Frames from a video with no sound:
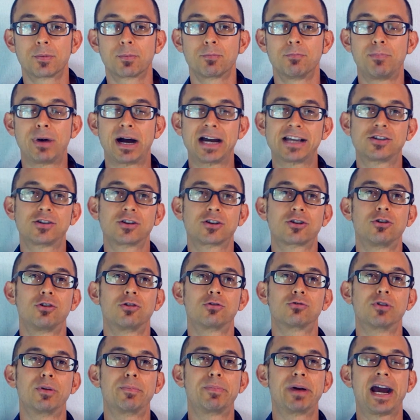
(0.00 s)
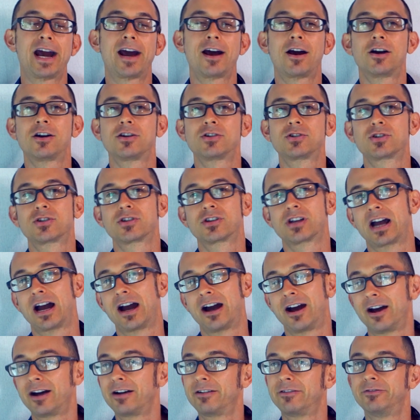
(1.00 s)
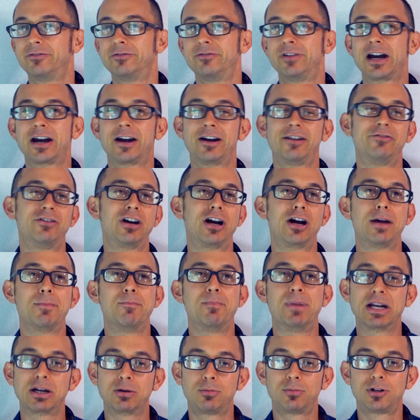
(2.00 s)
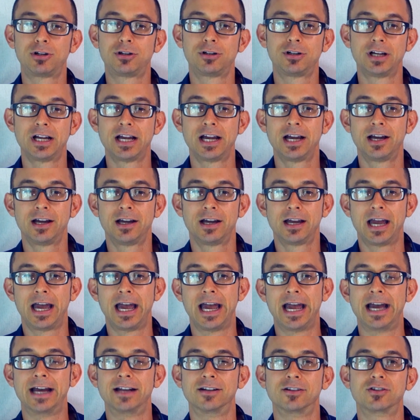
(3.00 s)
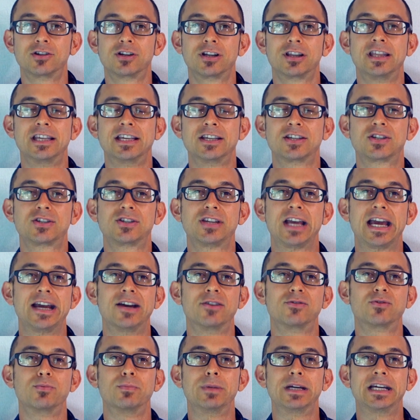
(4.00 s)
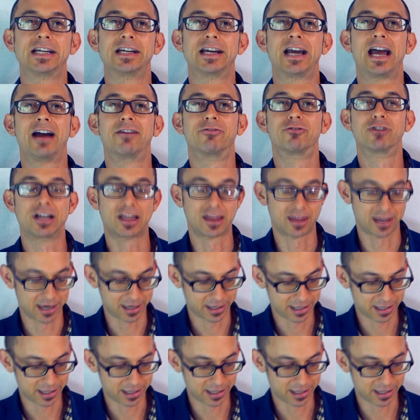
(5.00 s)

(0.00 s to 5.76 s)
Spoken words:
bicycle repairs are very, very minimal, and this saves me everything.